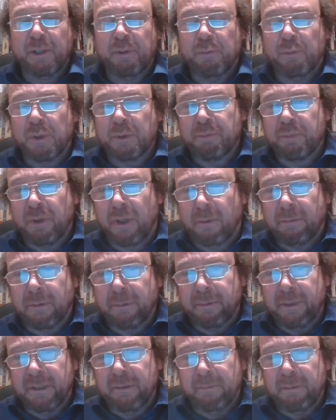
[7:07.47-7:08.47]
would
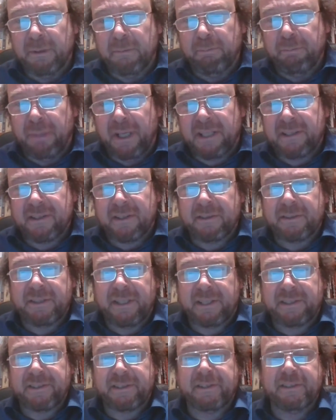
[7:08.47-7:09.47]
probably be better
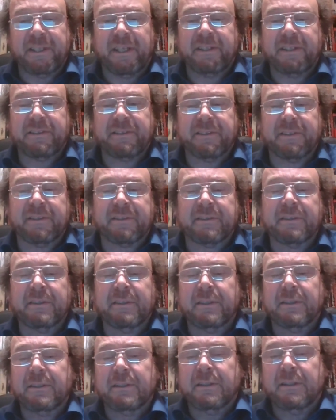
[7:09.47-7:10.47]
designated,
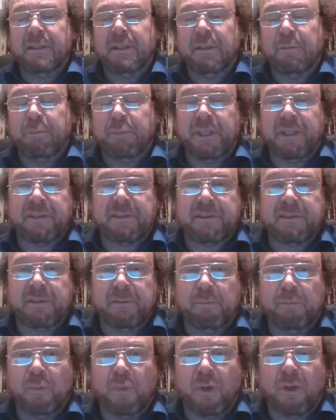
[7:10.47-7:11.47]
a bit
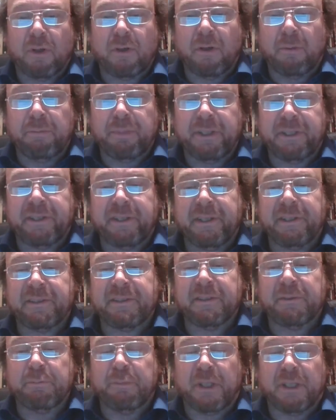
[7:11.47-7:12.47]
more
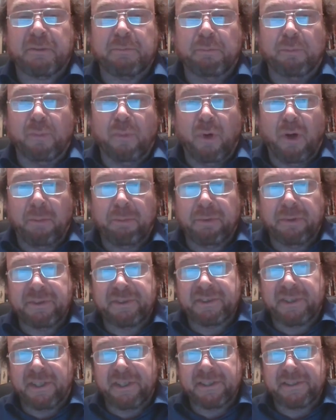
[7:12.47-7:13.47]
complicated, but more
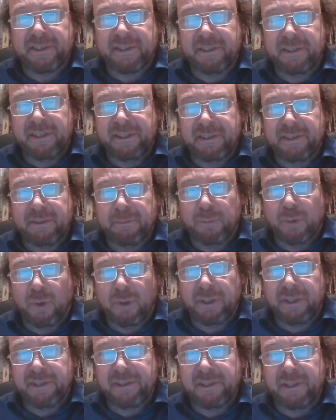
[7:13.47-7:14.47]
precise and
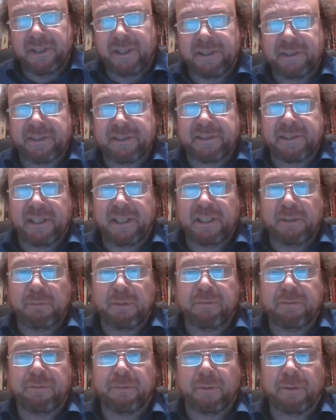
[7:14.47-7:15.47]
more easily
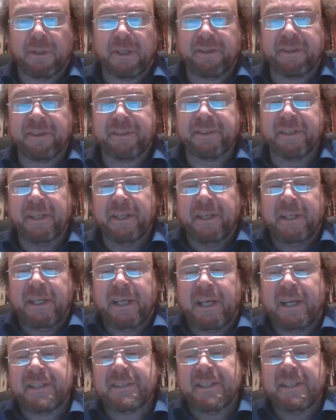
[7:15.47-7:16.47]
understandable for others
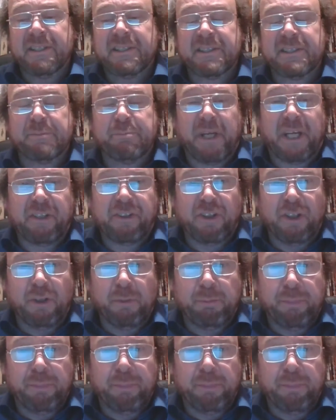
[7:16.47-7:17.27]
as special